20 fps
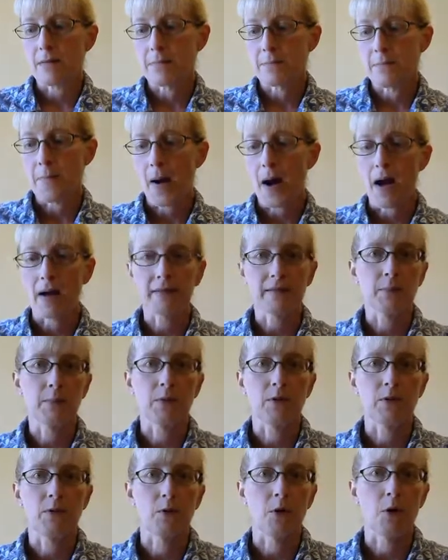
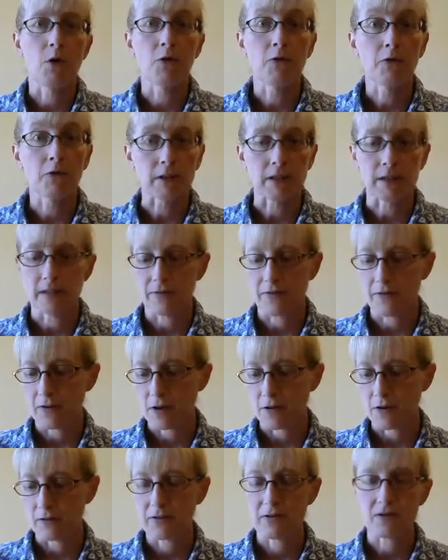impossible or overly
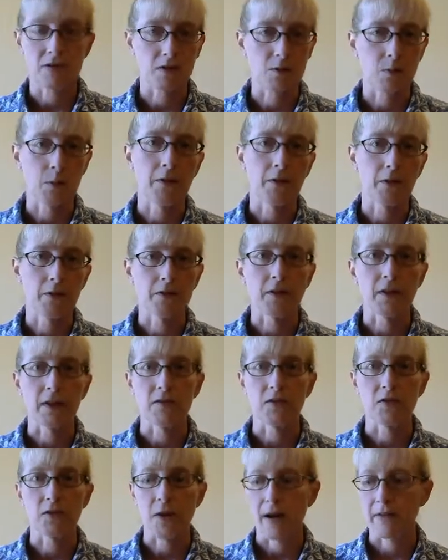difficult, it's just one of those
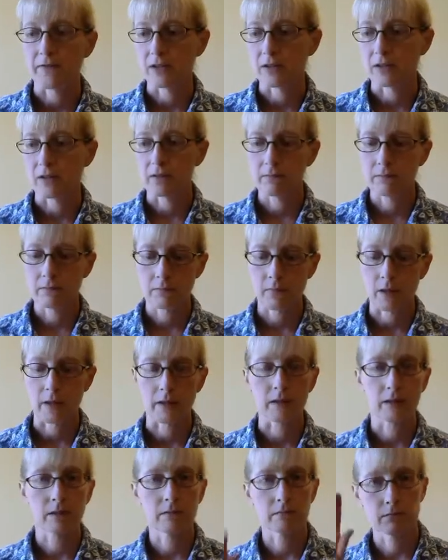things you have to
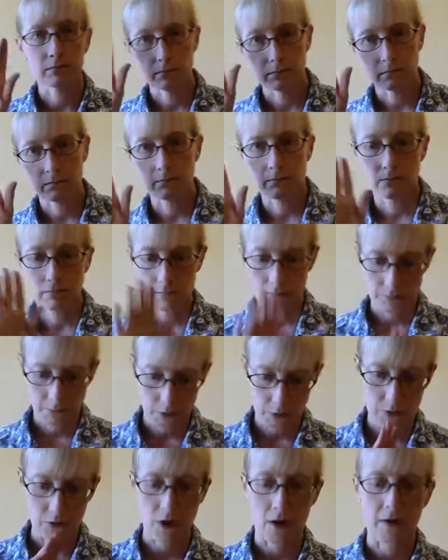
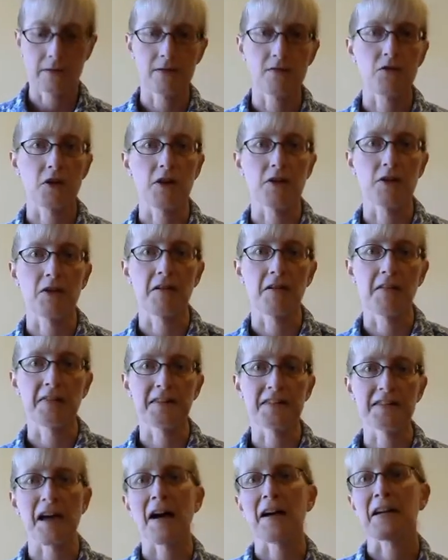put your concentration on
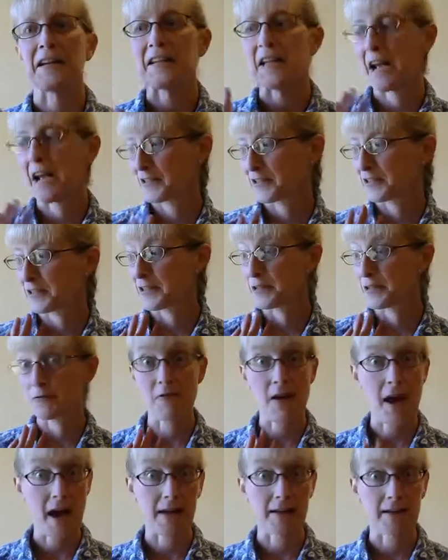the sock and actually do
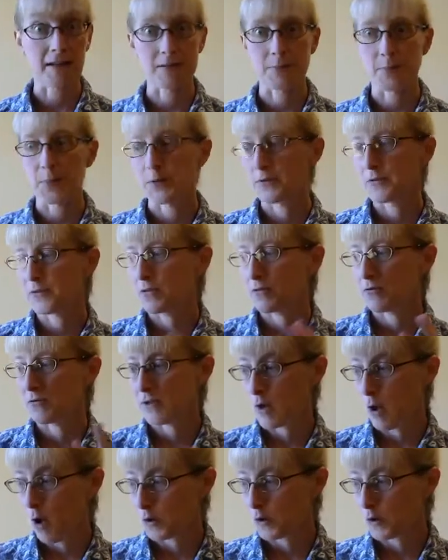that as opposed to the